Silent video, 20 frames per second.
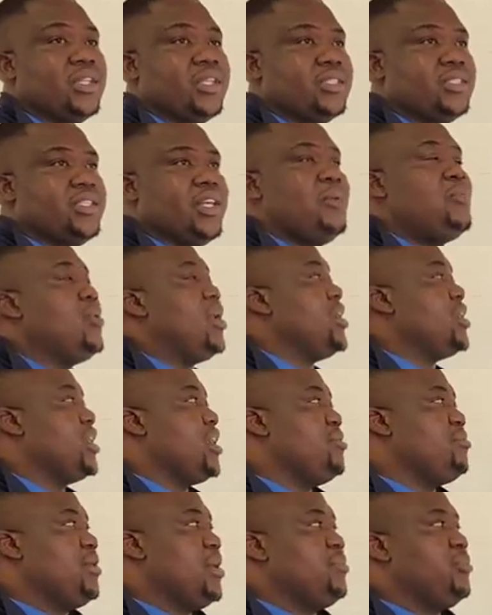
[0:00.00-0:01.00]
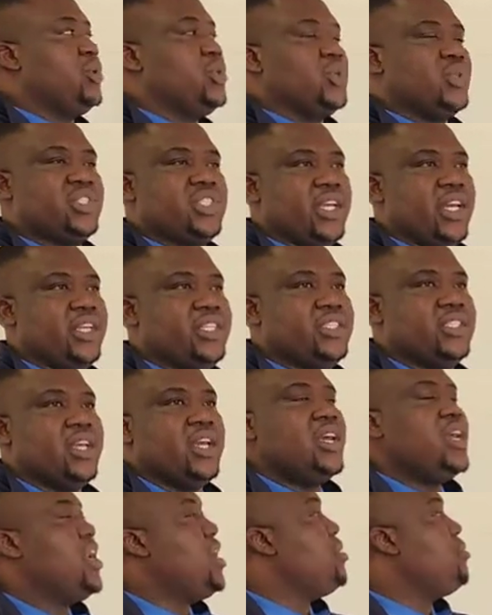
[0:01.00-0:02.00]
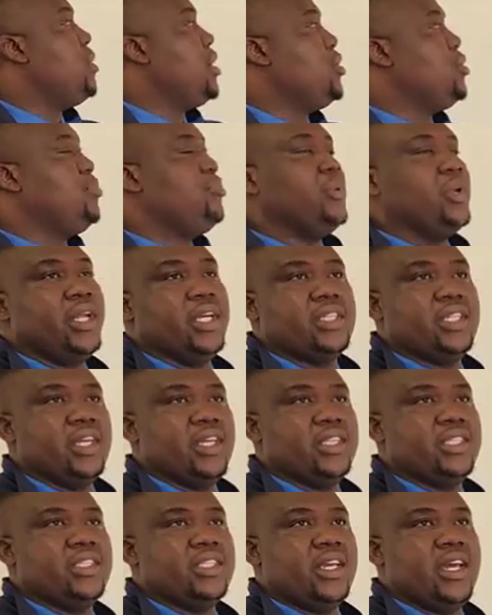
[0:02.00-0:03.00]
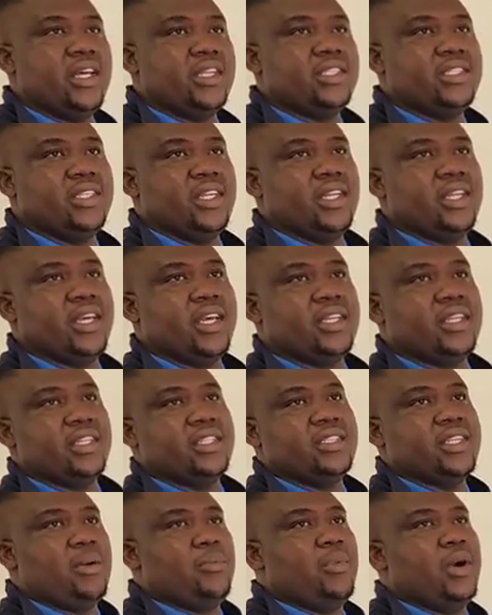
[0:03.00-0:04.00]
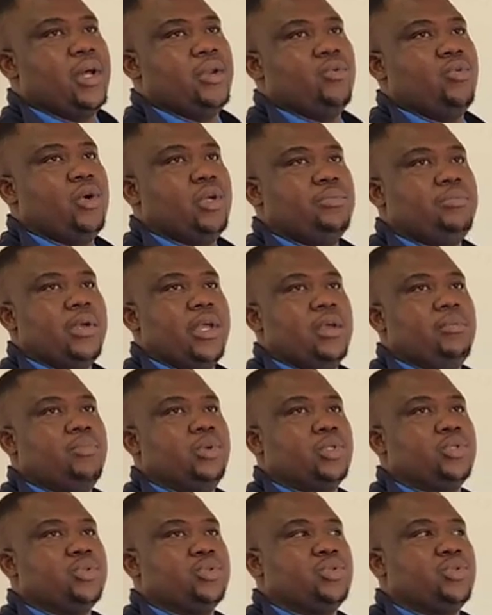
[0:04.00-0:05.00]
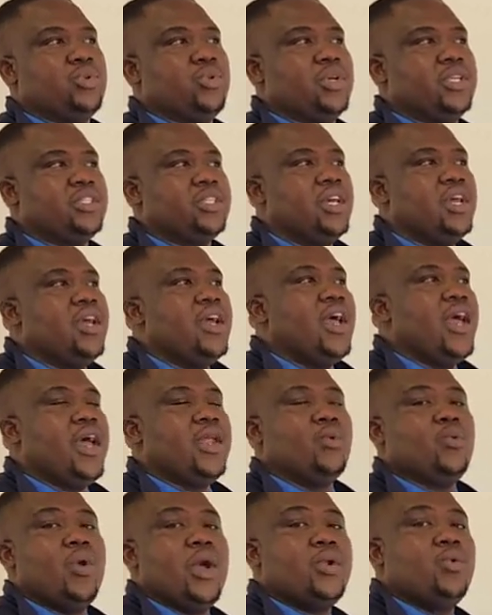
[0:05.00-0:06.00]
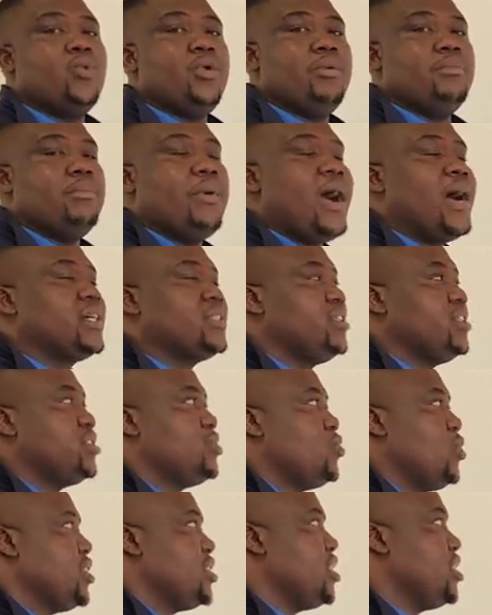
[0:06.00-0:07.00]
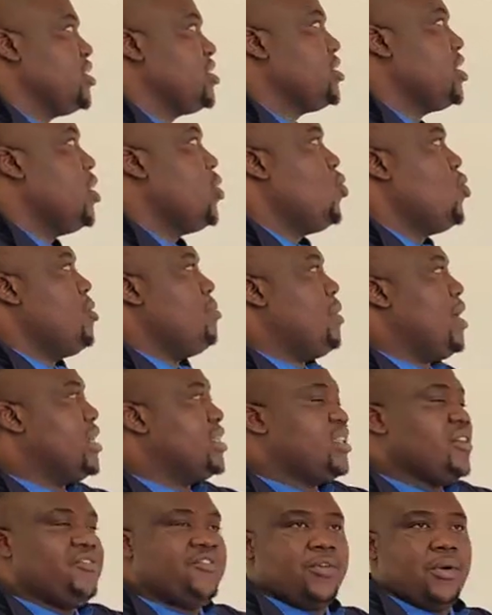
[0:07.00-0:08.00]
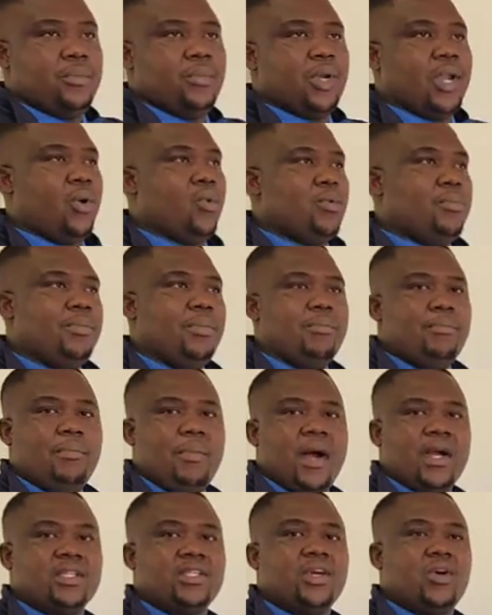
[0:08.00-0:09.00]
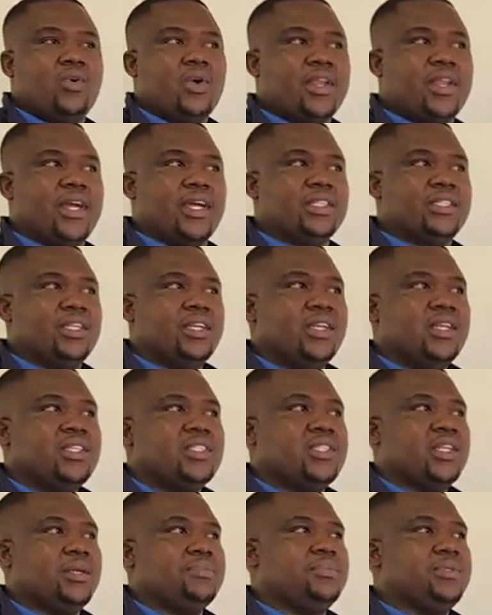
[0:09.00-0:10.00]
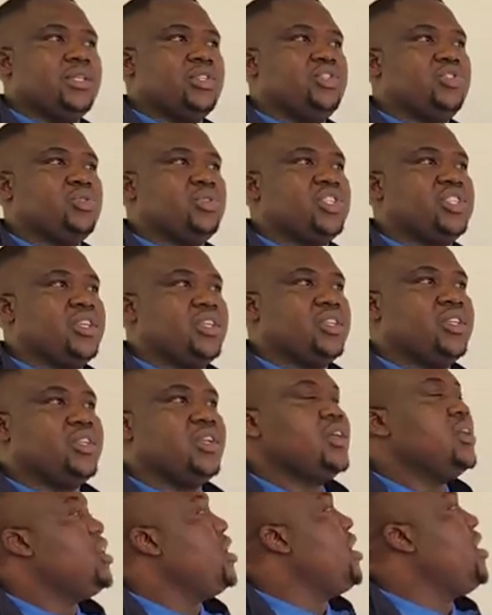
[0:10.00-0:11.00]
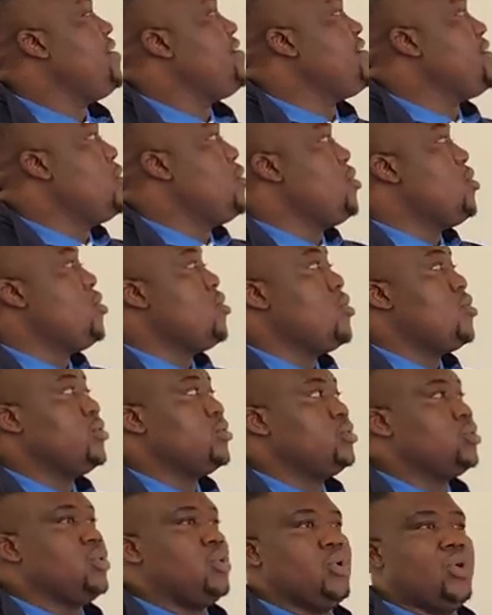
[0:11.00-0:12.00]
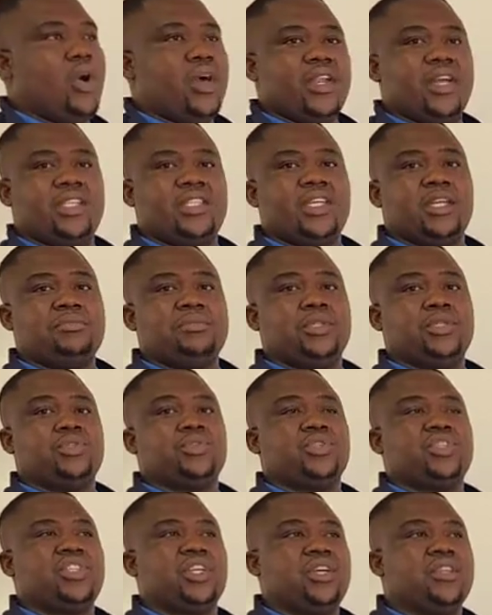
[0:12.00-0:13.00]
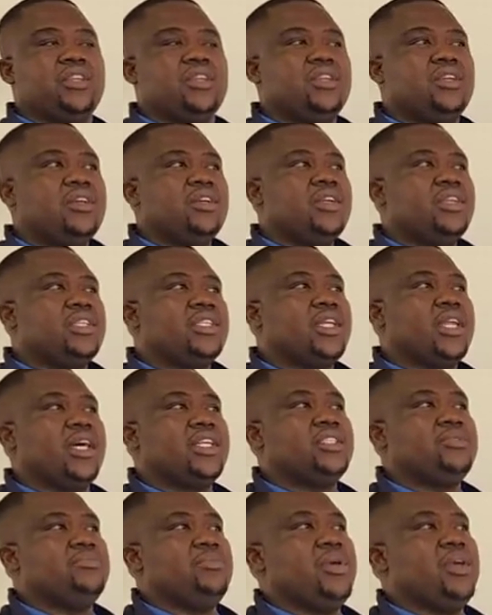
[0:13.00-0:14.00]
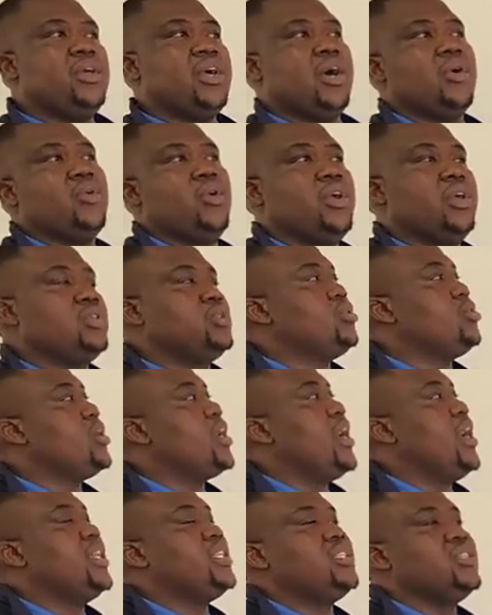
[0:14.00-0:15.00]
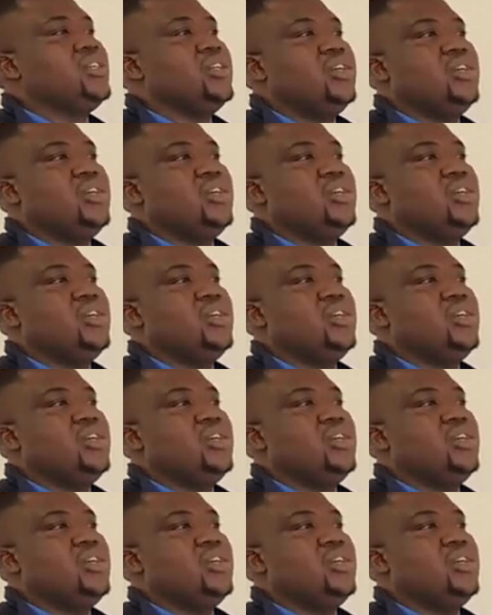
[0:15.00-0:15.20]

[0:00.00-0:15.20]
Someone can be able to change and manipulate it and still get it. Someone won't be able to do it. And when we mark these questions, we mark the formula, we mark the correct substitution. If you do correct substitution, trust me, you are going to get